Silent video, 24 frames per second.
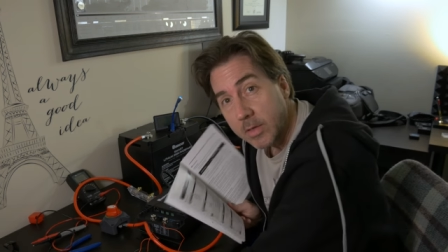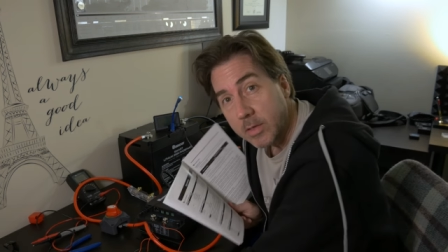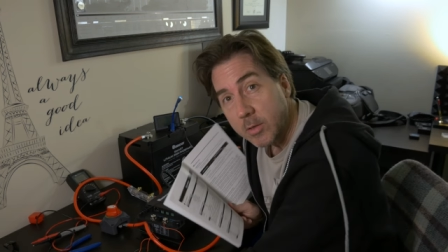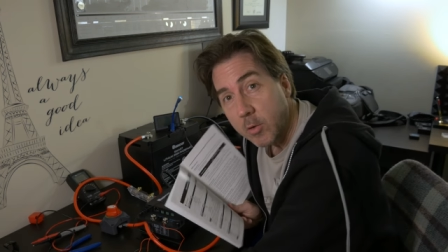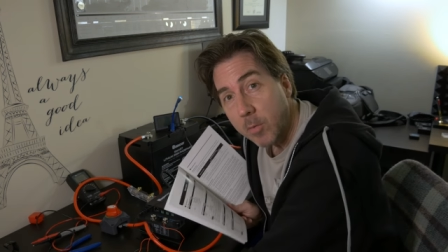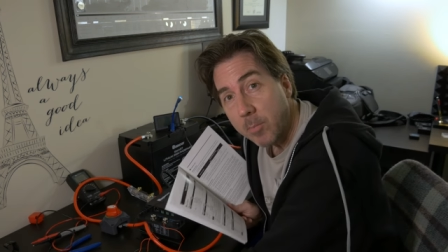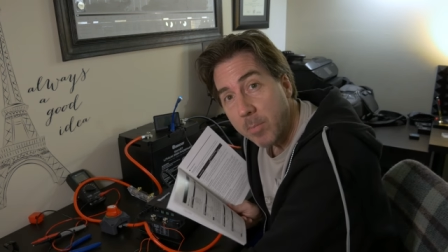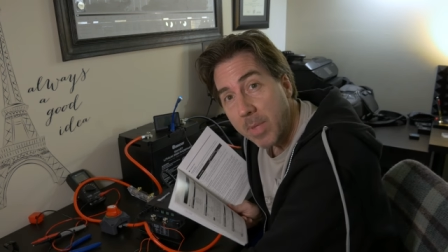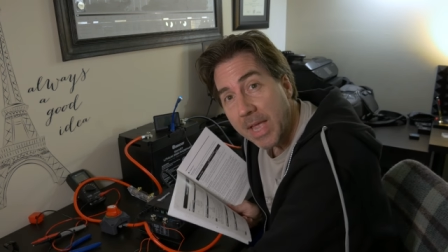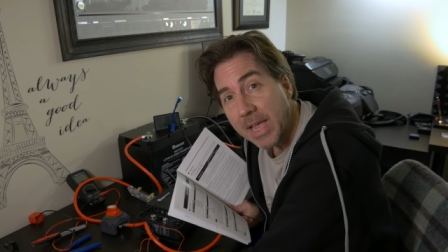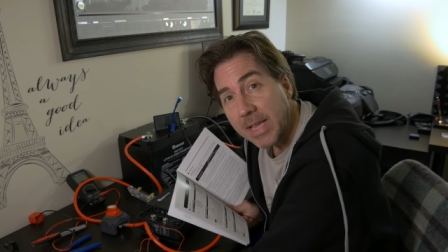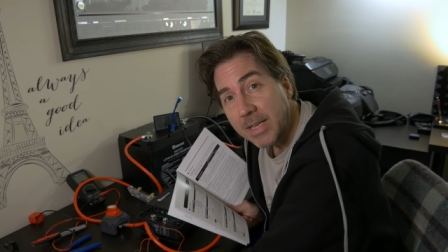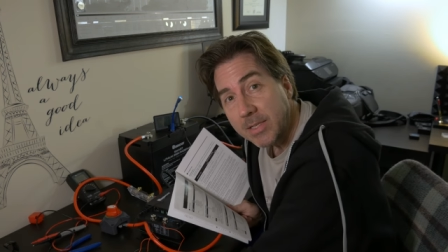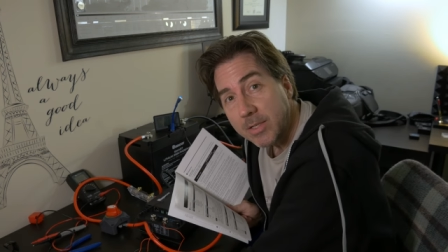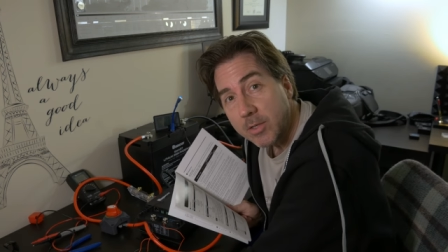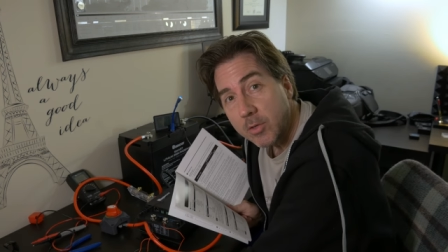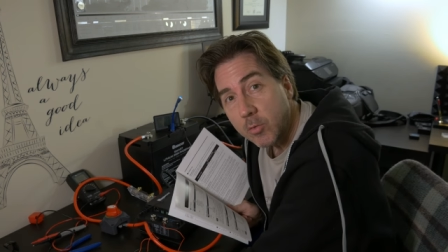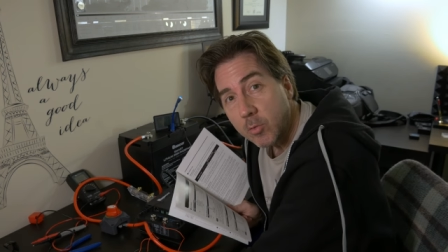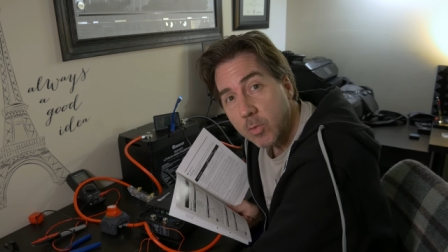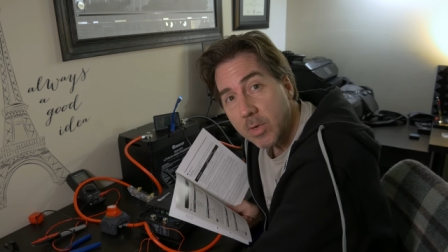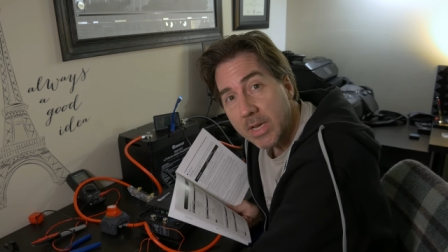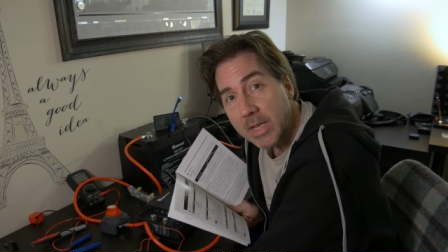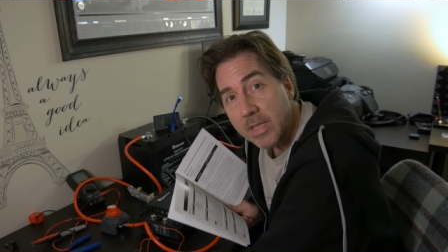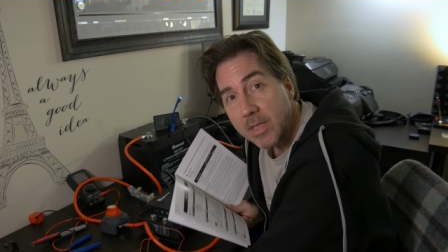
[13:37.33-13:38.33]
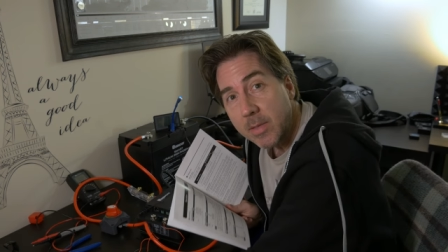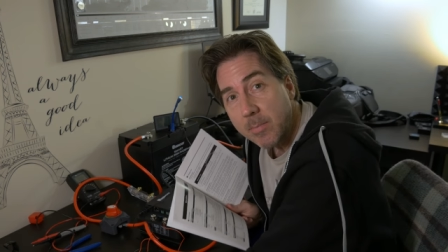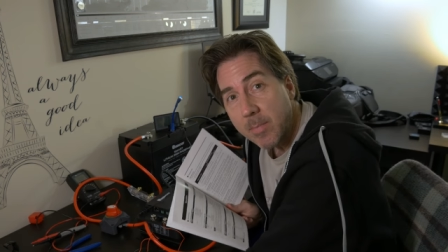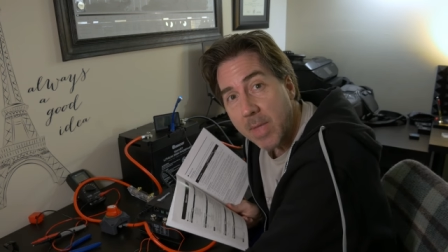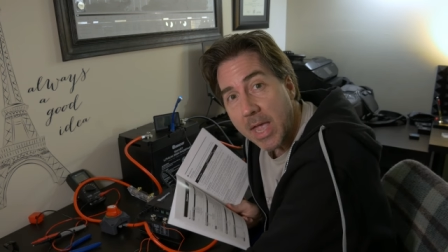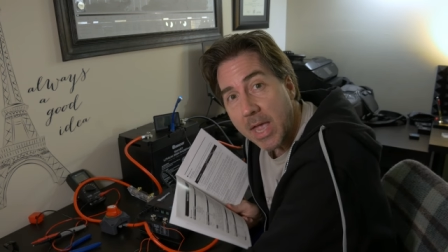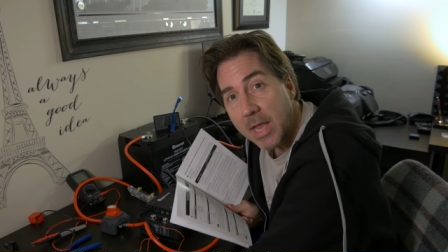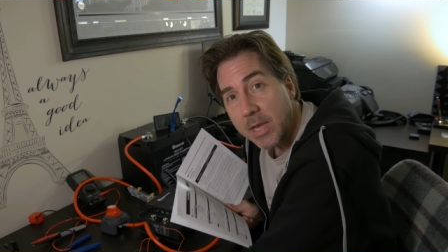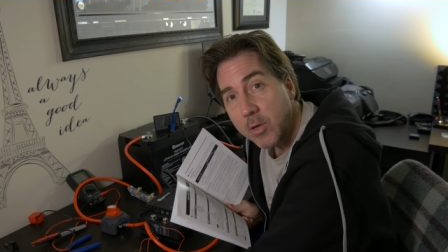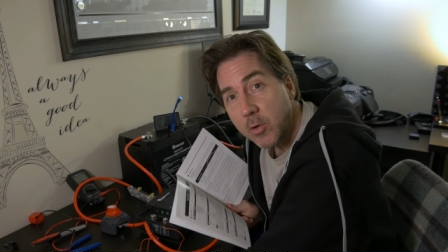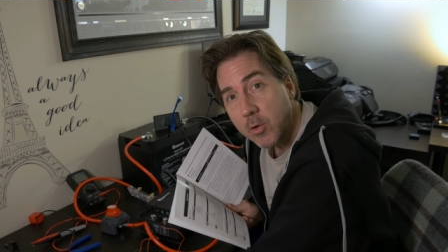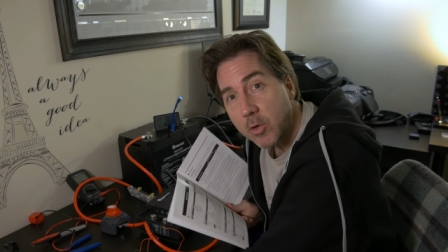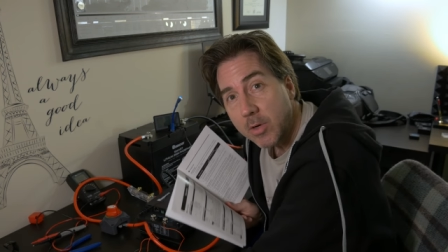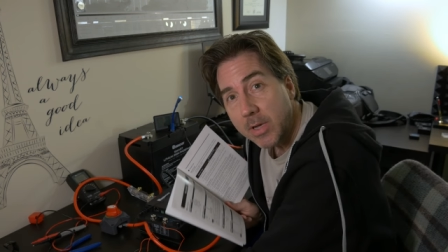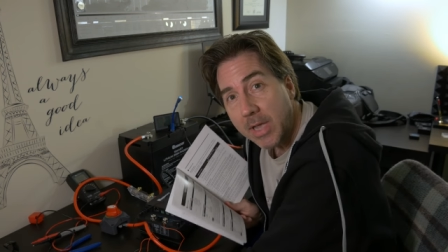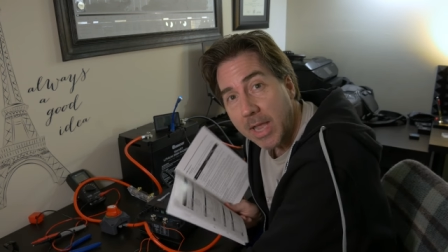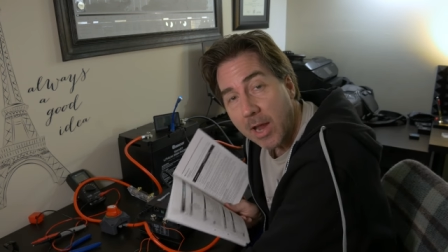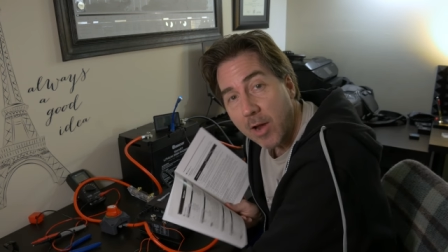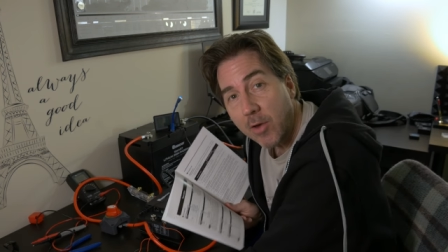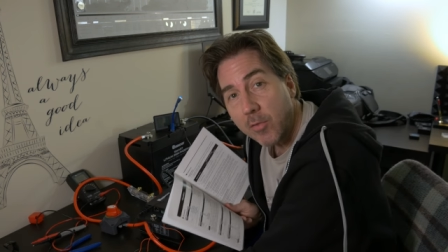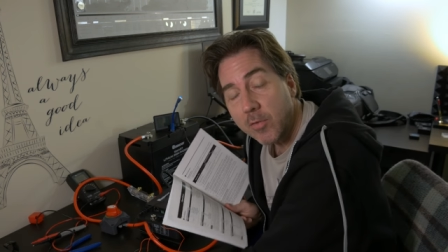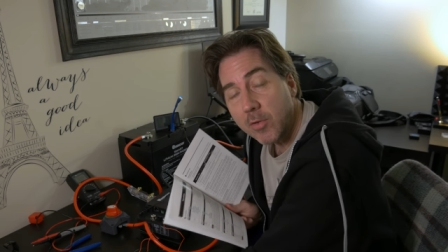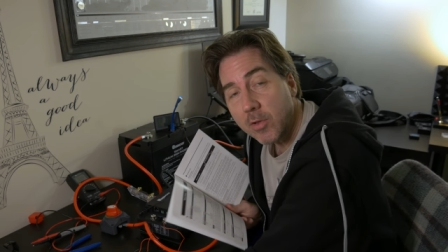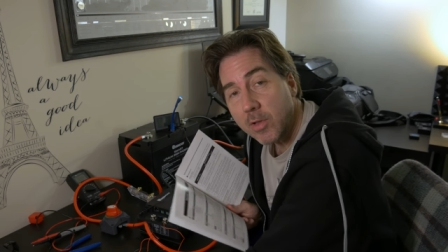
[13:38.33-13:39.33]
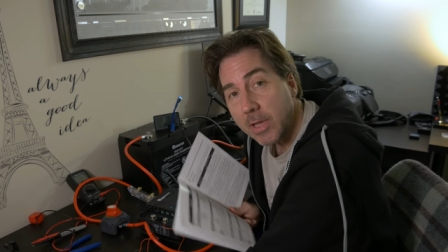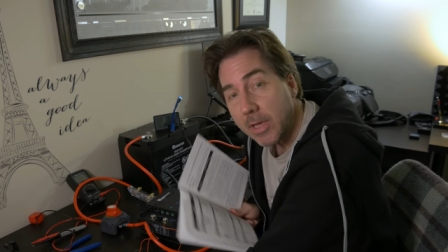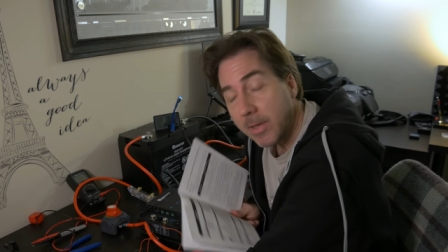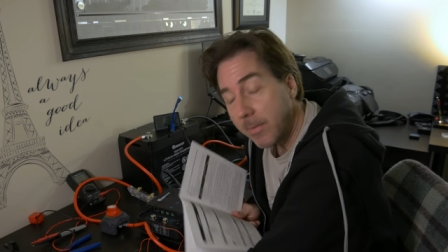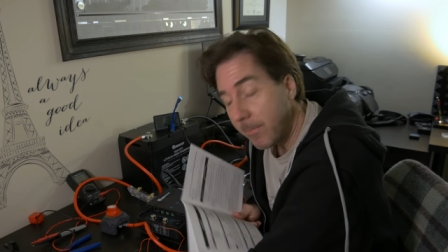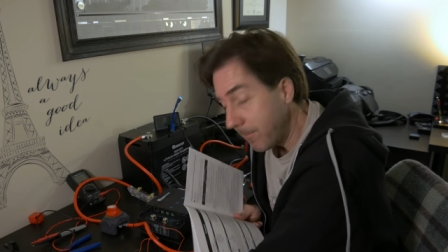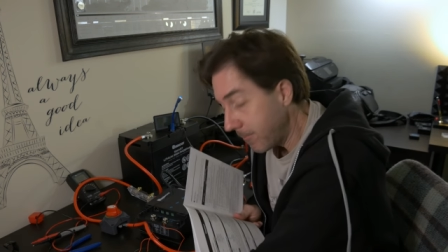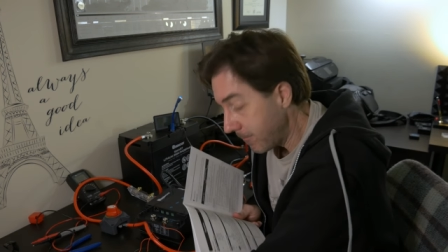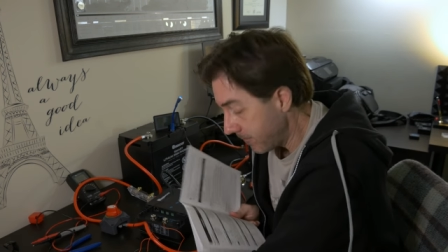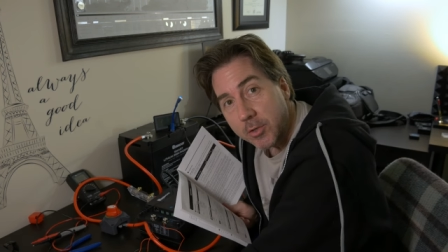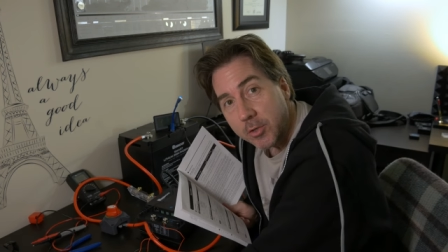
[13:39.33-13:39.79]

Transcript: So it pays to read the manual carefully.